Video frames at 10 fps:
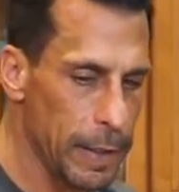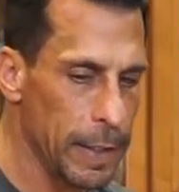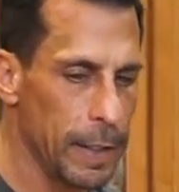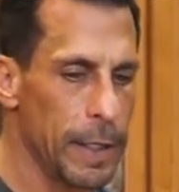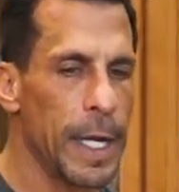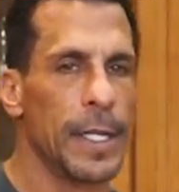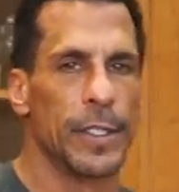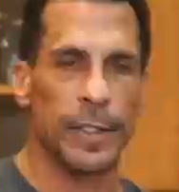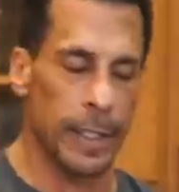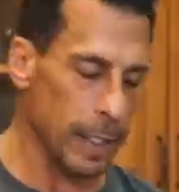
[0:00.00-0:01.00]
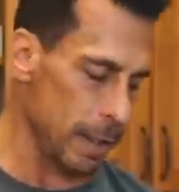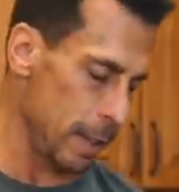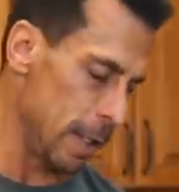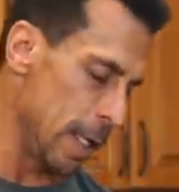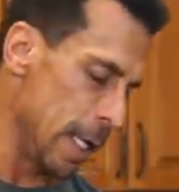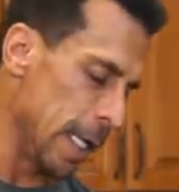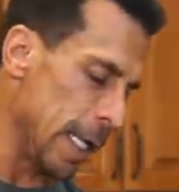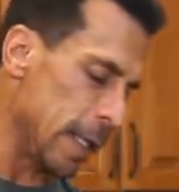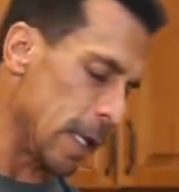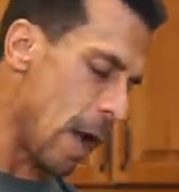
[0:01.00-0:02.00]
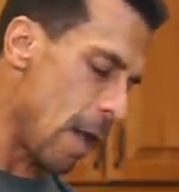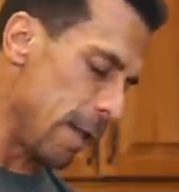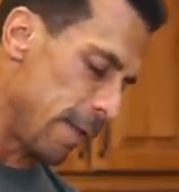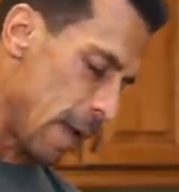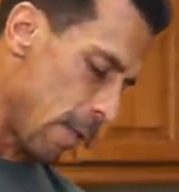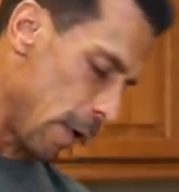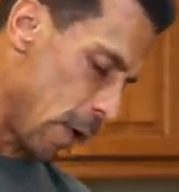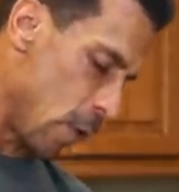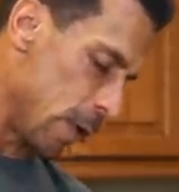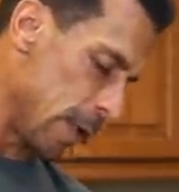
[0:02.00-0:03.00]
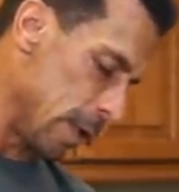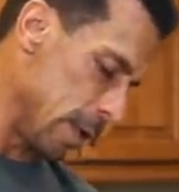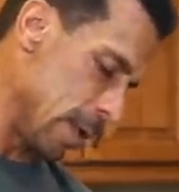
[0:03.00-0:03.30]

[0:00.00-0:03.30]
in there and just gonna get the cauliflower coated.